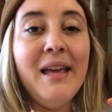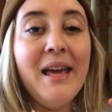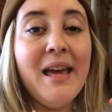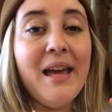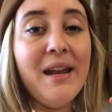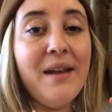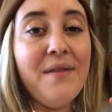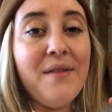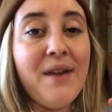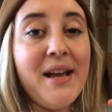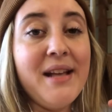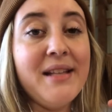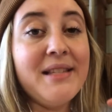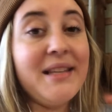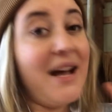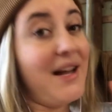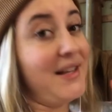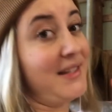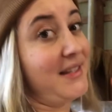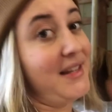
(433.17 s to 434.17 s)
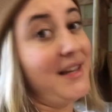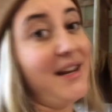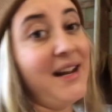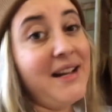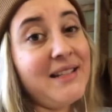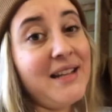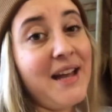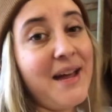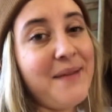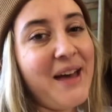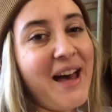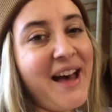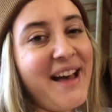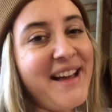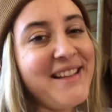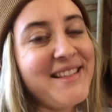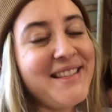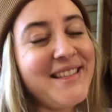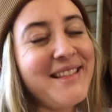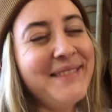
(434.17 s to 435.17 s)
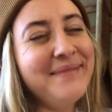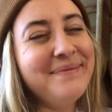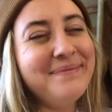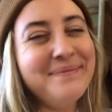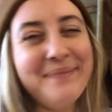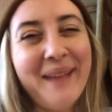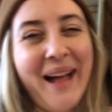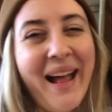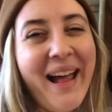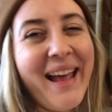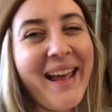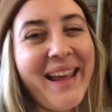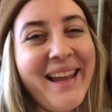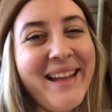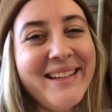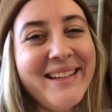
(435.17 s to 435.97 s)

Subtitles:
Anyways, I'll see you next time, guys. Bye.